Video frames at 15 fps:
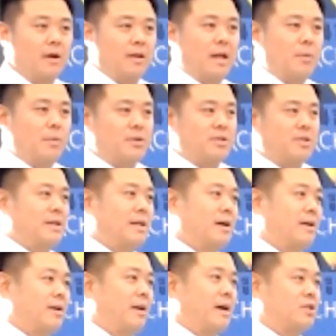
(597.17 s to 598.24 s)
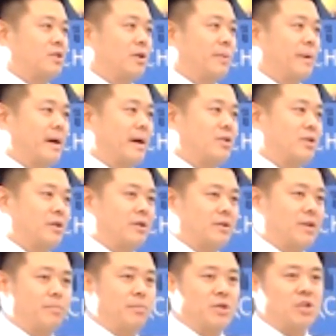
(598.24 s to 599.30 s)
they would send out an SOS, you know,
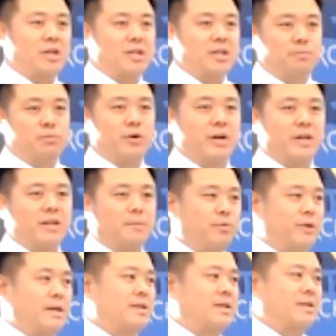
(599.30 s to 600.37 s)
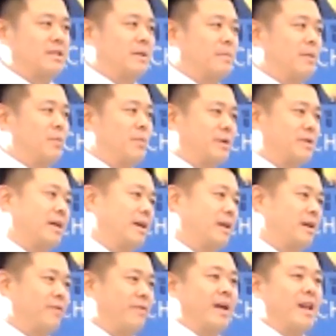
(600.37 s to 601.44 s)
the machine is bricked, please can someone reset
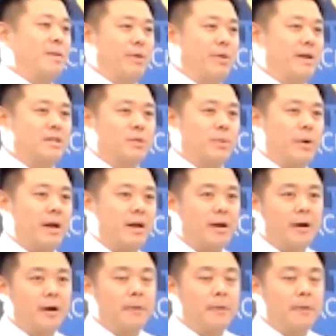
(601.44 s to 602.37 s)
it if anybody's awake.